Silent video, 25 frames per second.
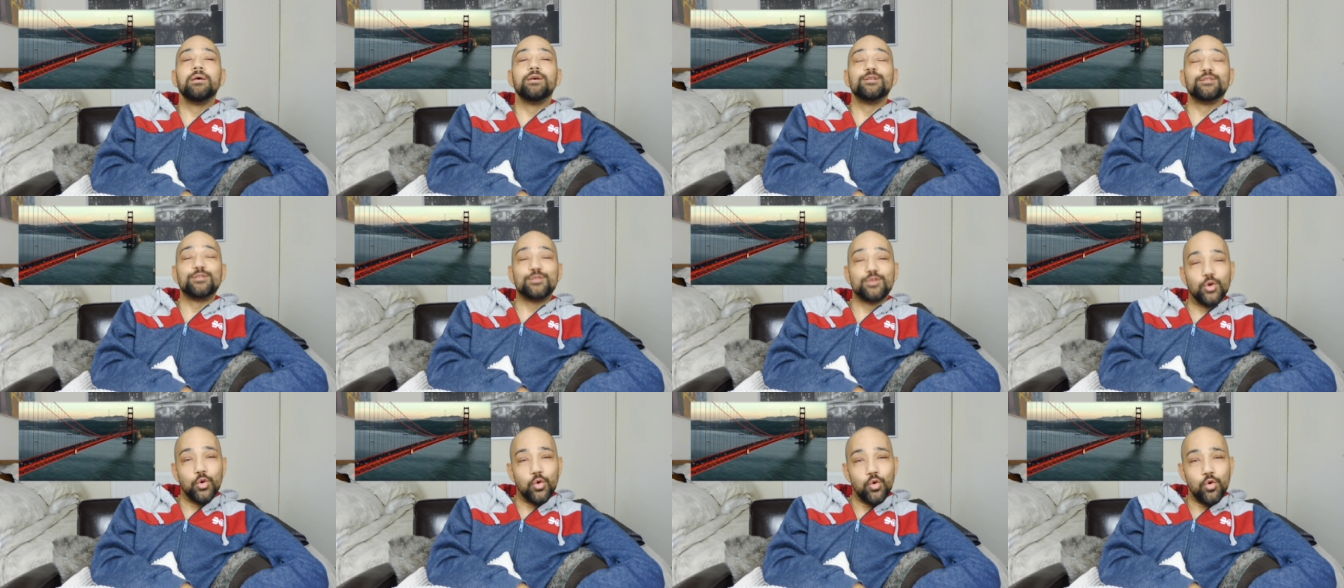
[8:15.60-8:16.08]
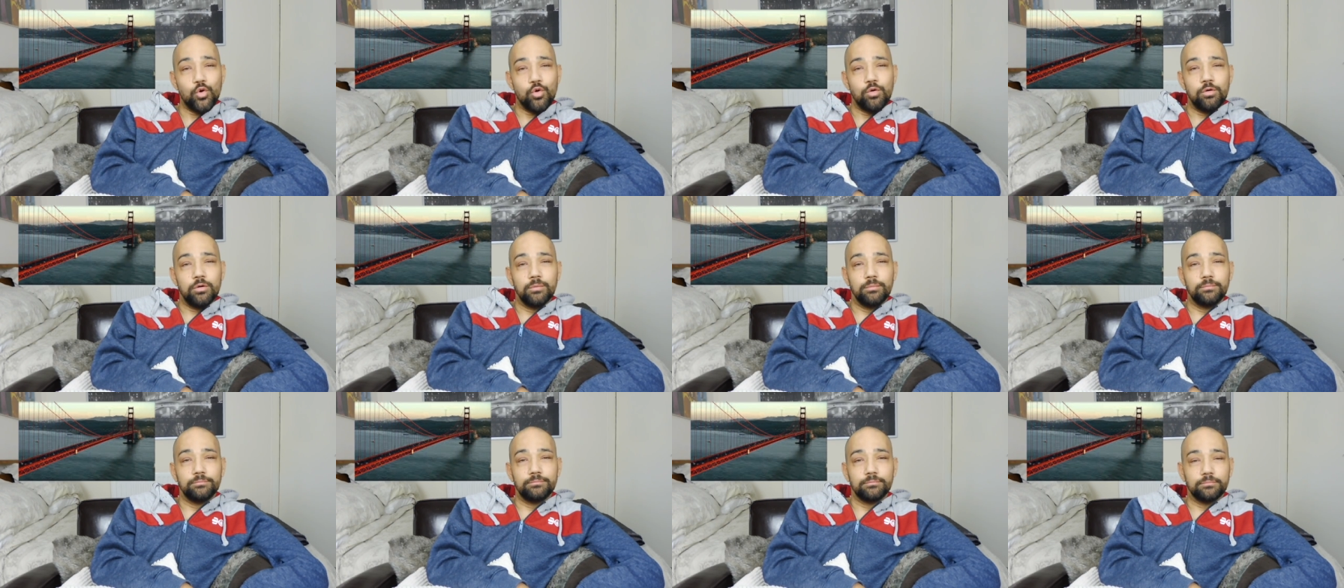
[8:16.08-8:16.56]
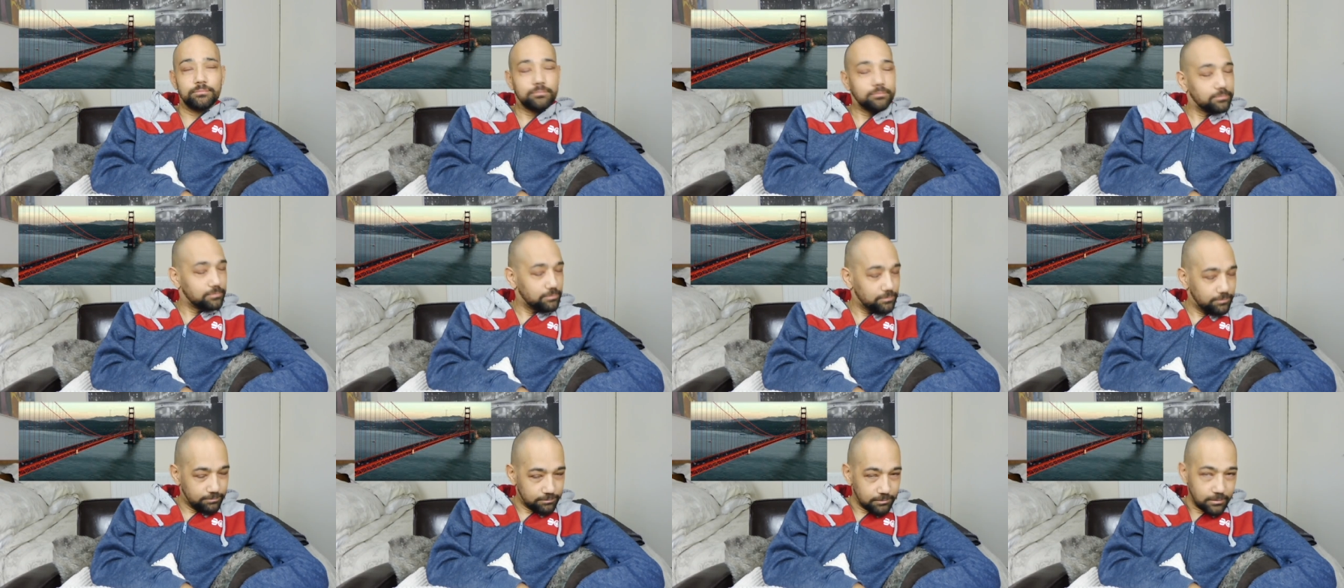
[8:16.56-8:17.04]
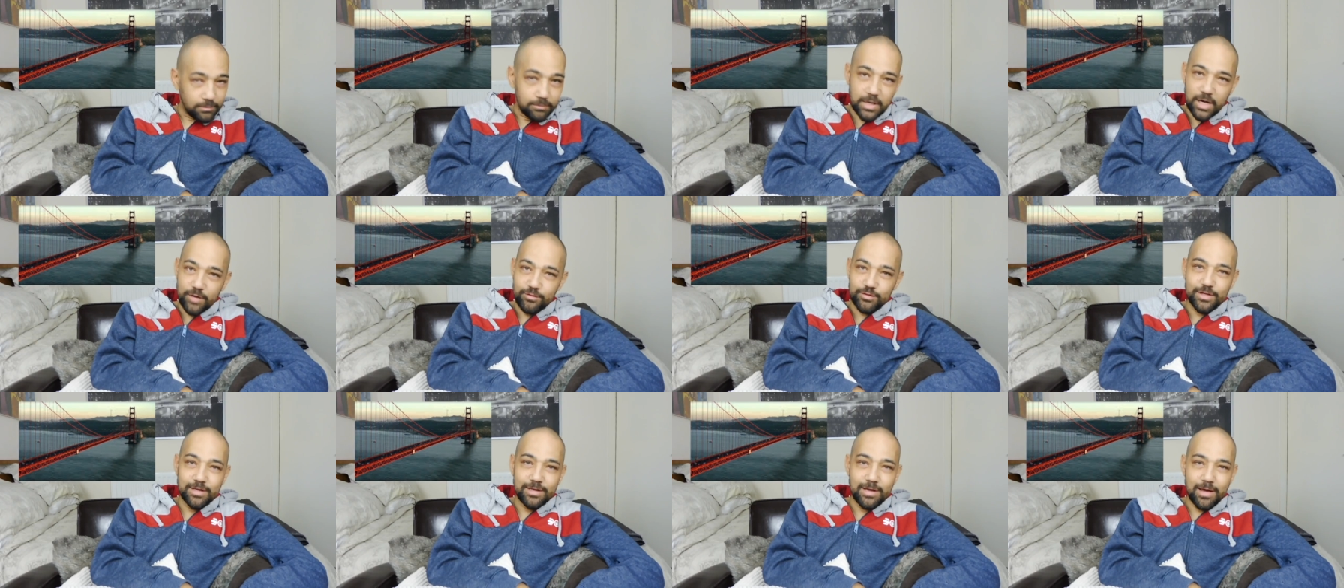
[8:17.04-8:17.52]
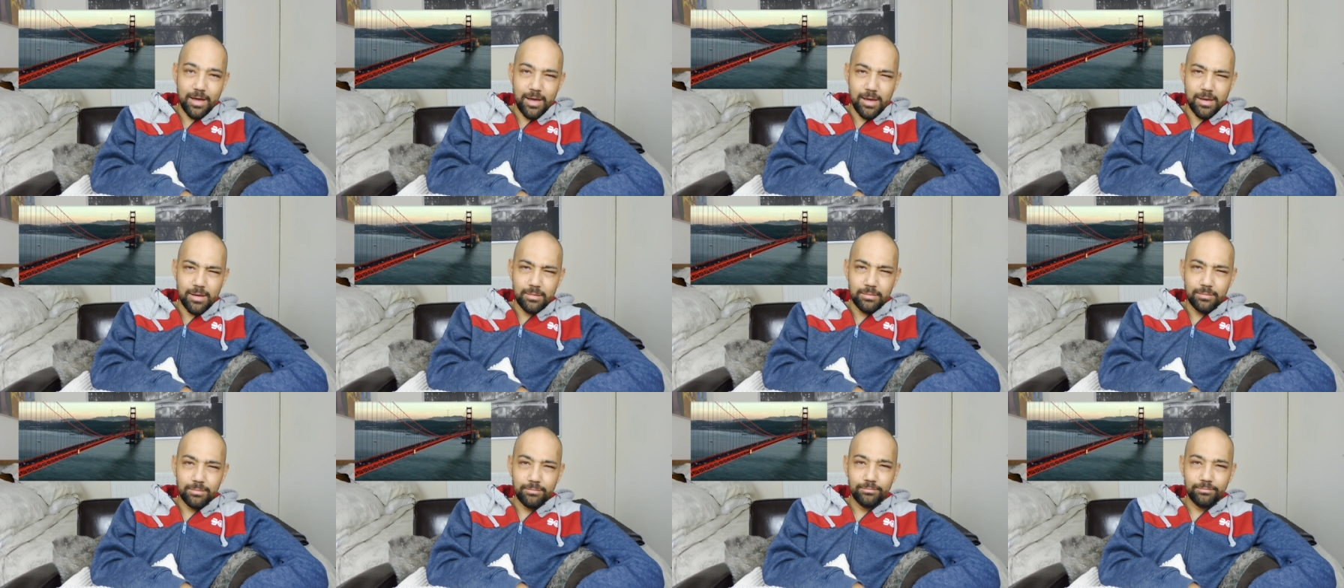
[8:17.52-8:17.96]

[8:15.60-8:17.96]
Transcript: So, after that,